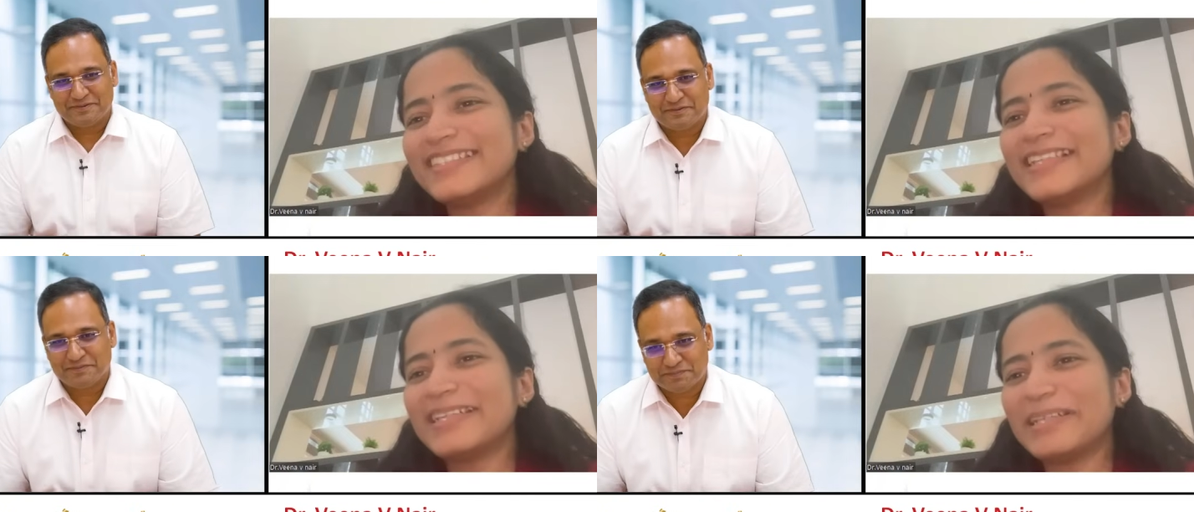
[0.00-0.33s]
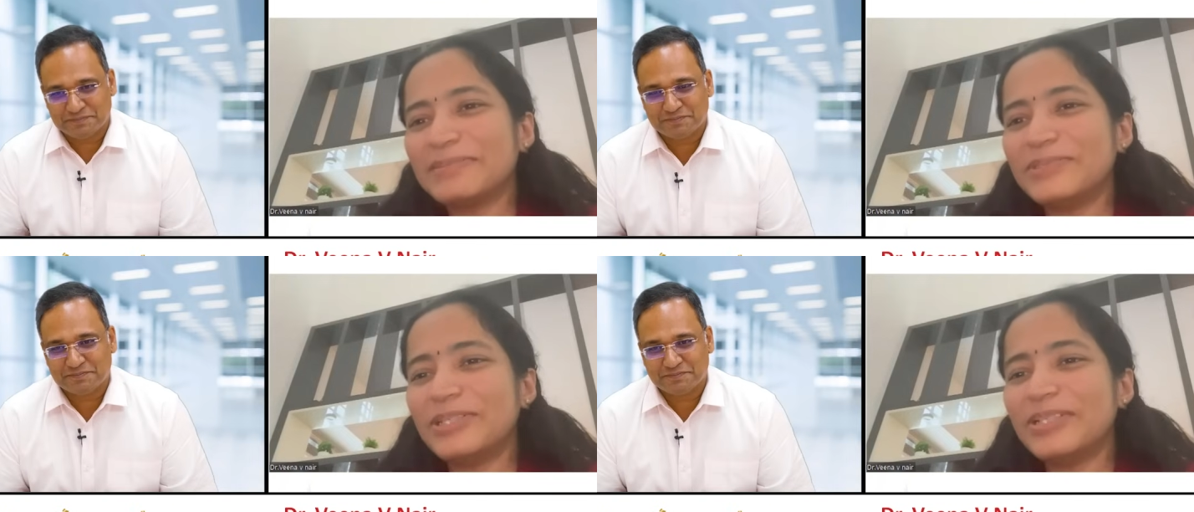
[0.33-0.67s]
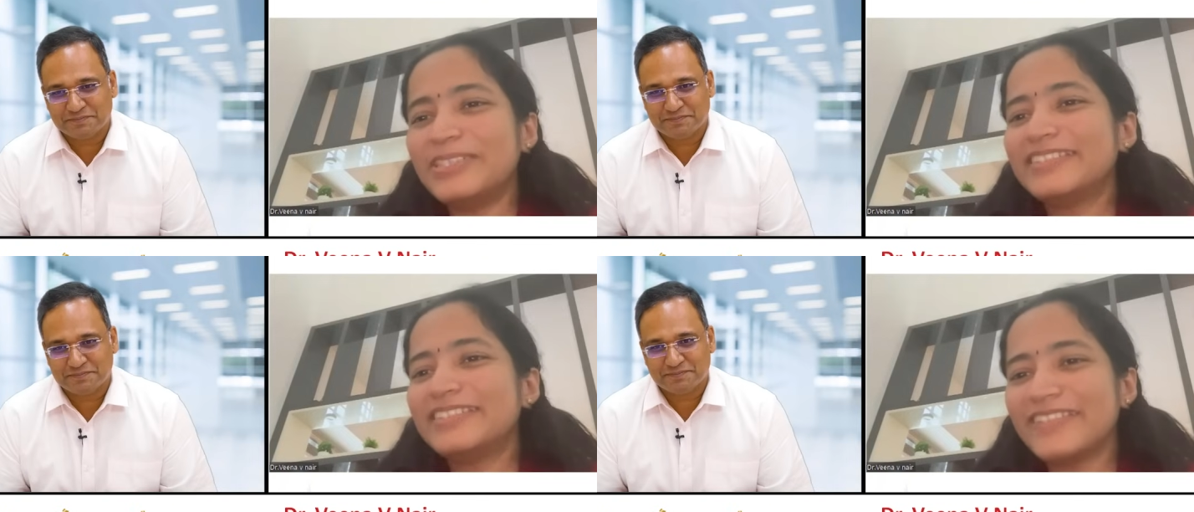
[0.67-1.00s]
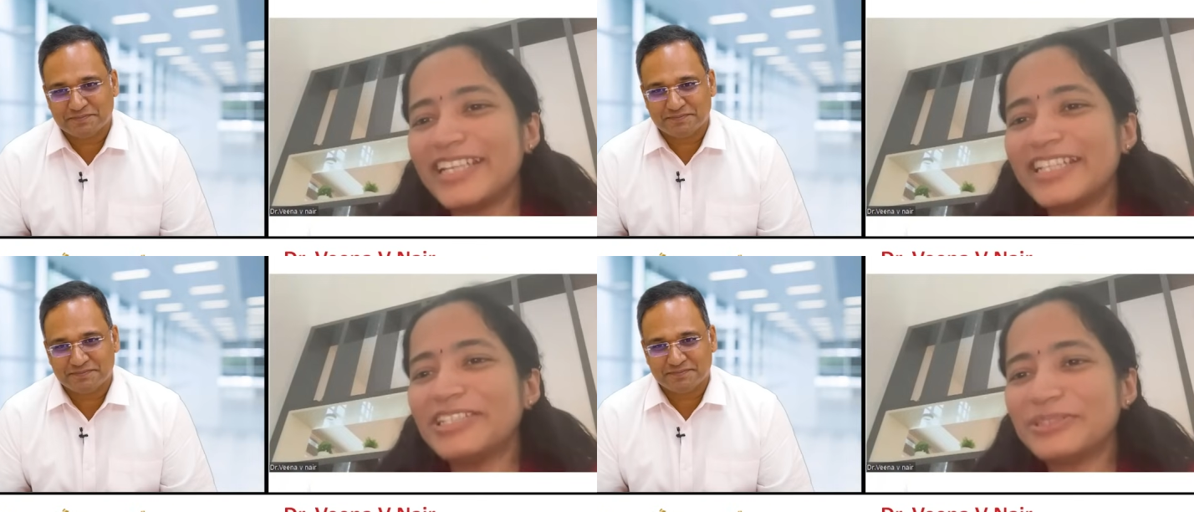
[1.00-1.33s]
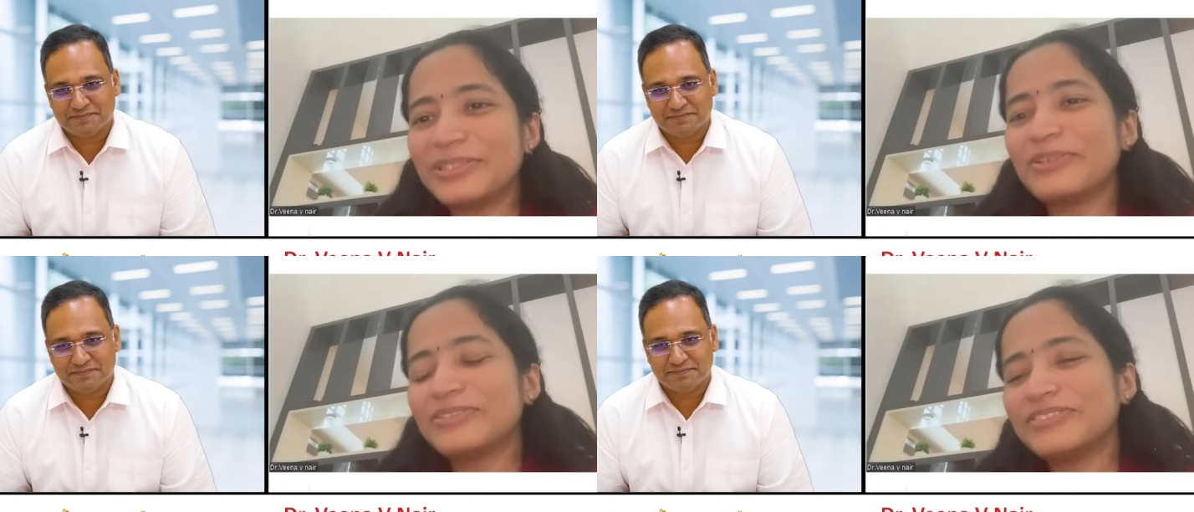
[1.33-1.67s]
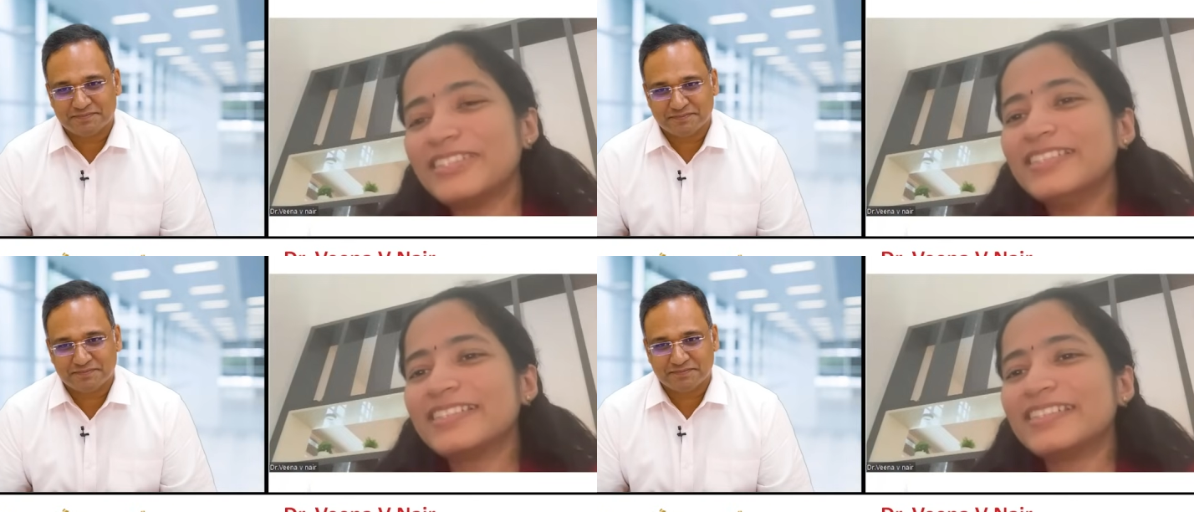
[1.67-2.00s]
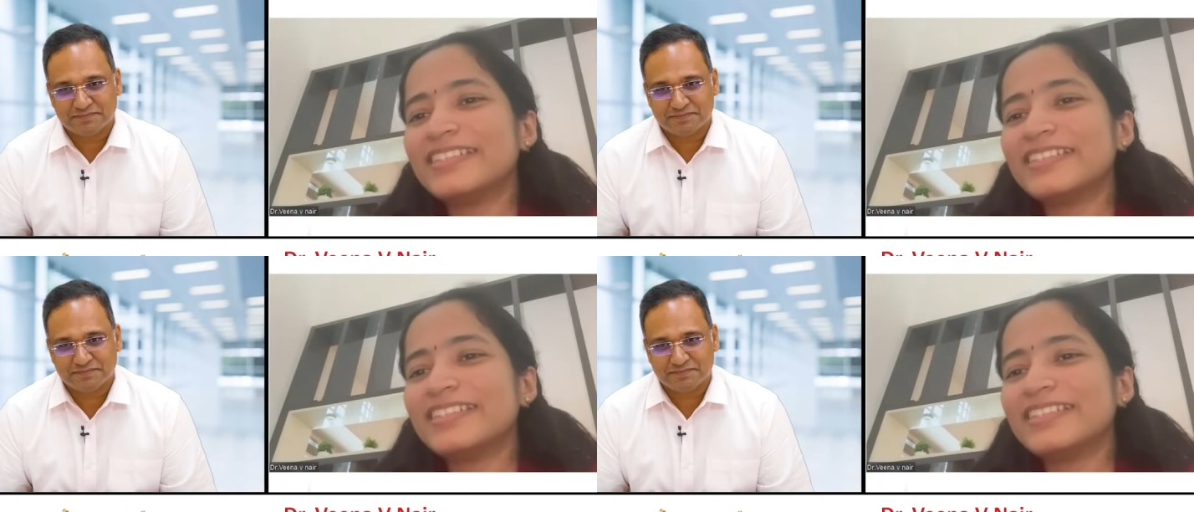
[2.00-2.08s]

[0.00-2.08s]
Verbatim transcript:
Speaker 1: sir. I'm not very sure of it.